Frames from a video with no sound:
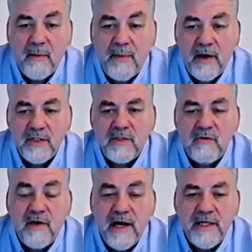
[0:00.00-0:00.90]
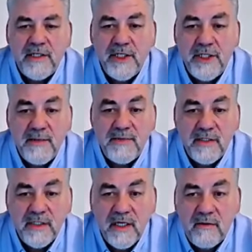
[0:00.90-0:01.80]
all about personal relationships
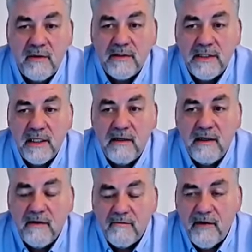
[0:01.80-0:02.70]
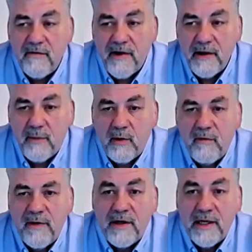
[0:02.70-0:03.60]
and so on. So very, very
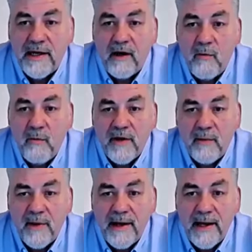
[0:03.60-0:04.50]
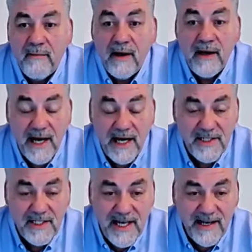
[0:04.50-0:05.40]
important that you can get on with your PM. As you
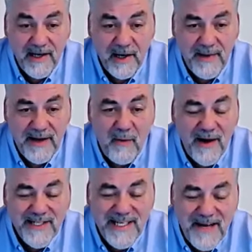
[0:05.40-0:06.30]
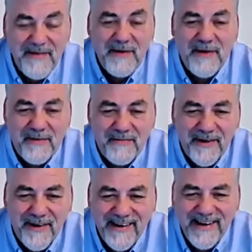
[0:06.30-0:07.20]
say, you're going to be almost living with them
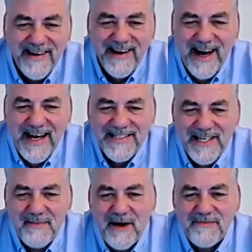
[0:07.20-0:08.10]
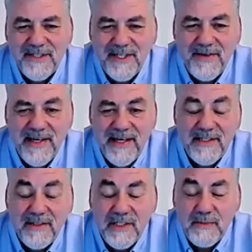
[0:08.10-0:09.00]
for 18 months, 2 years
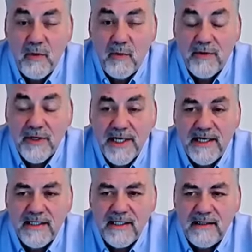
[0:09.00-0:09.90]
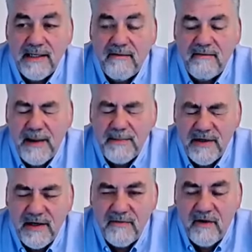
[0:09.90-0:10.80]
on your small project. So
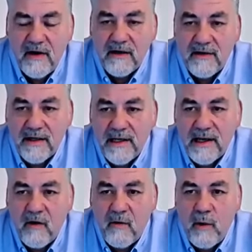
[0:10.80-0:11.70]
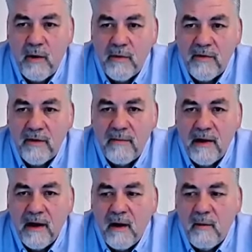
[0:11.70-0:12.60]
absolutely vital that you get on well with them.
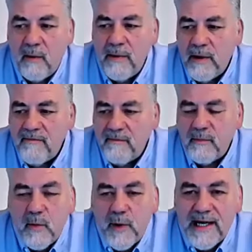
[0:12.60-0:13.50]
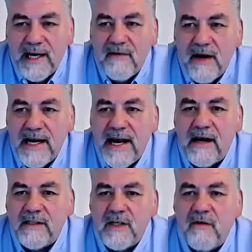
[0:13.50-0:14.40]
Well, we're quickly running out
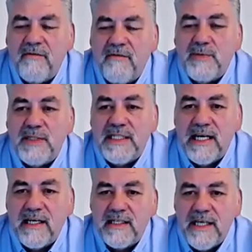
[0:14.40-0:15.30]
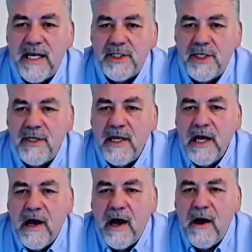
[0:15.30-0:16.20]
of time for this particular session.
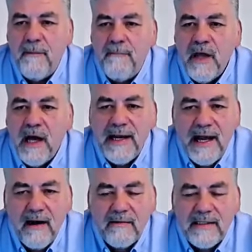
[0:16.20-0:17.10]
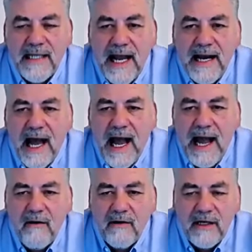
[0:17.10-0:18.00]
Now, Dan,
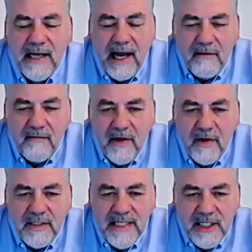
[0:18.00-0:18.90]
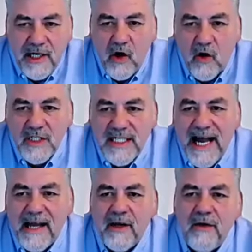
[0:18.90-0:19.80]
how can our viewers actually
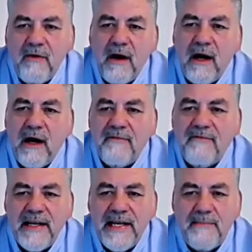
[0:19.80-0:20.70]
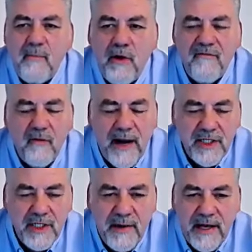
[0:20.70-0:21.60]
contact you if they need more
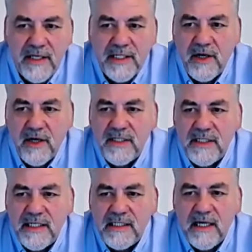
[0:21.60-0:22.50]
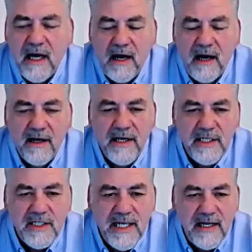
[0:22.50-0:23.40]
information about your services? Can you
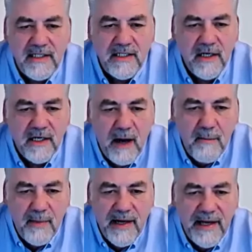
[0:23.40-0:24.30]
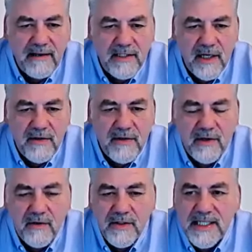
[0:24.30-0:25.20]
just tell us your company and so on, your
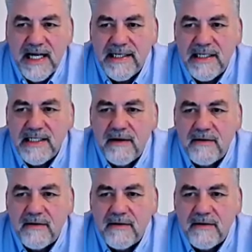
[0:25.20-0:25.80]
contact details?